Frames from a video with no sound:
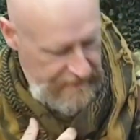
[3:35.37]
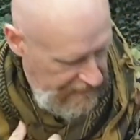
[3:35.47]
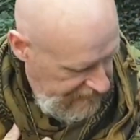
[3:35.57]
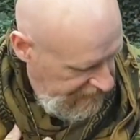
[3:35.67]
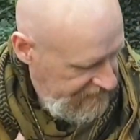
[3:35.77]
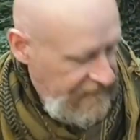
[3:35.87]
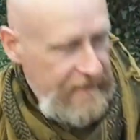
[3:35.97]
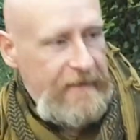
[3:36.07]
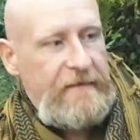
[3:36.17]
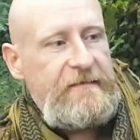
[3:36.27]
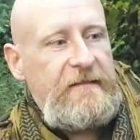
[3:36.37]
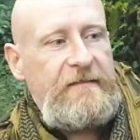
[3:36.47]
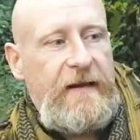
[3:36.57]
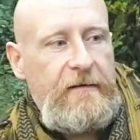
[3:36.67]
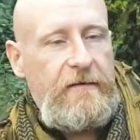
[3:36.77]
and like that, and it sits
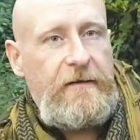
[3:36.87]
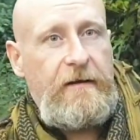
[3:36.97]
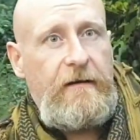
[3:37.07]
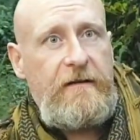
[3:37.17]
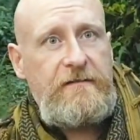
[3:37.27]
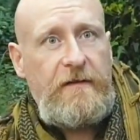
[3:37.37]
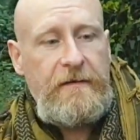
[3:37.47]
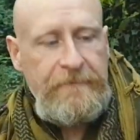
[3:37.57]
there under your oxter.